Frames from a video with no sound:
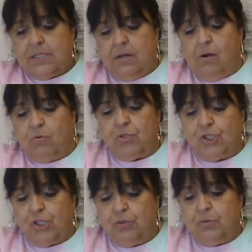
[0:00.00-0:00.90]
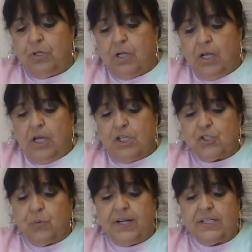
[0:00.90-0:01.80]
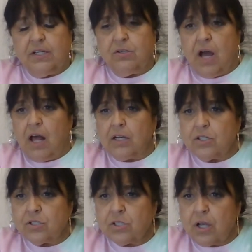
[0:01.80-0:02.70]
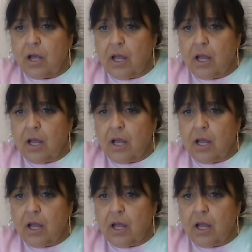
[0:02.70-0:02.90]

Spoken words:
oh, shoot, $22